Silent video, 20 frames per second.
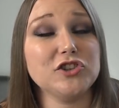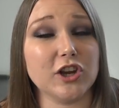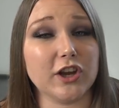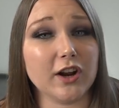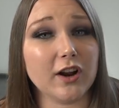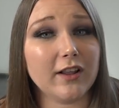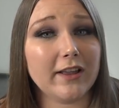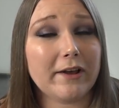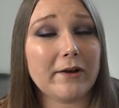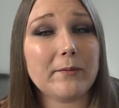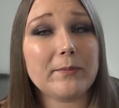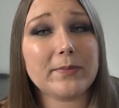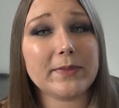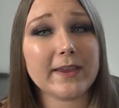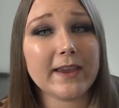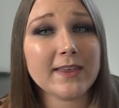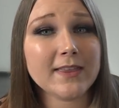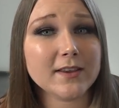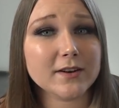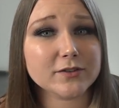Check it all
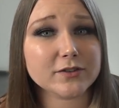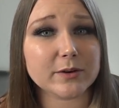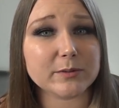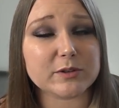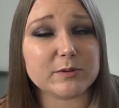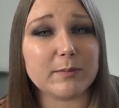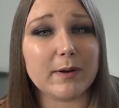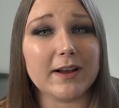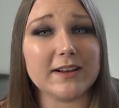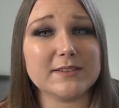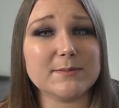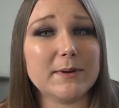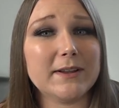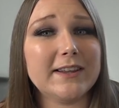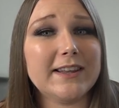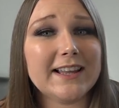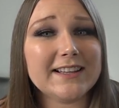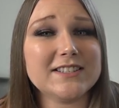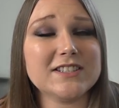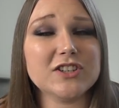out in the description box.
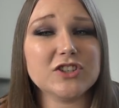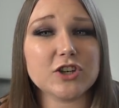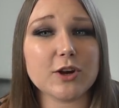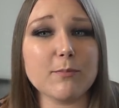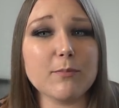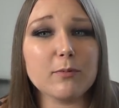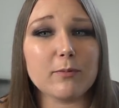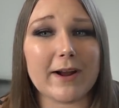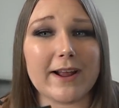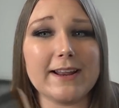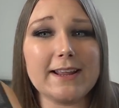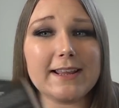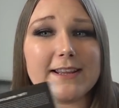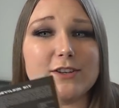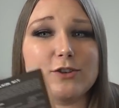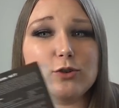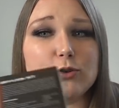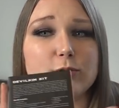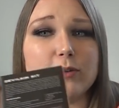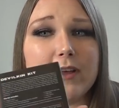But let's jump right
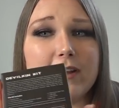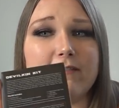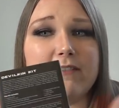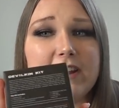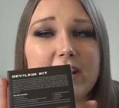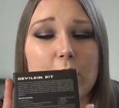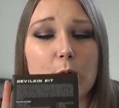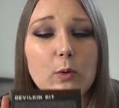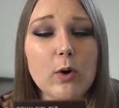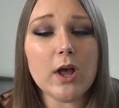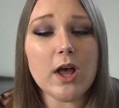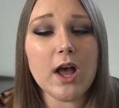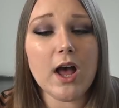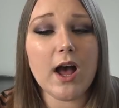into the video.